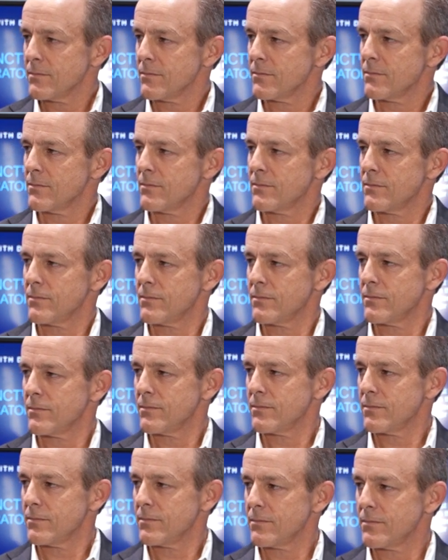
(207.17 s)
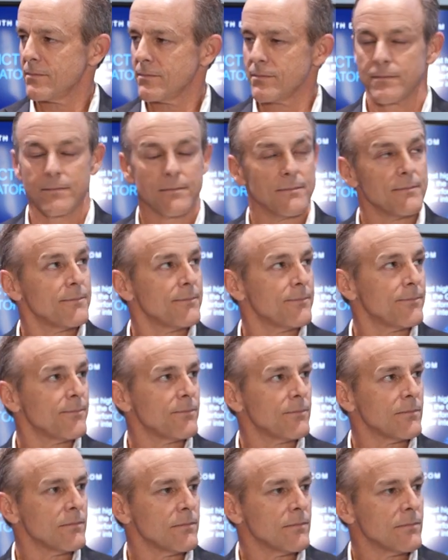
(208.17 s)

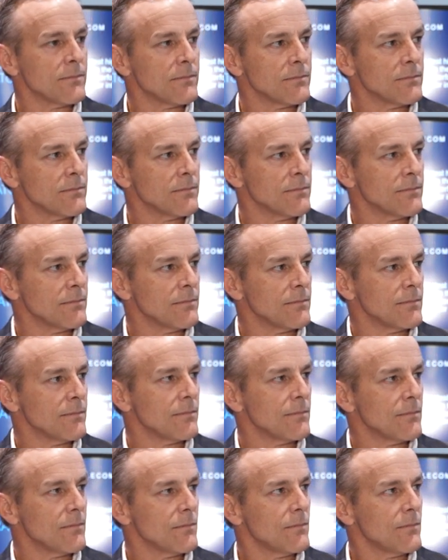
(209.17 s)
[no speech]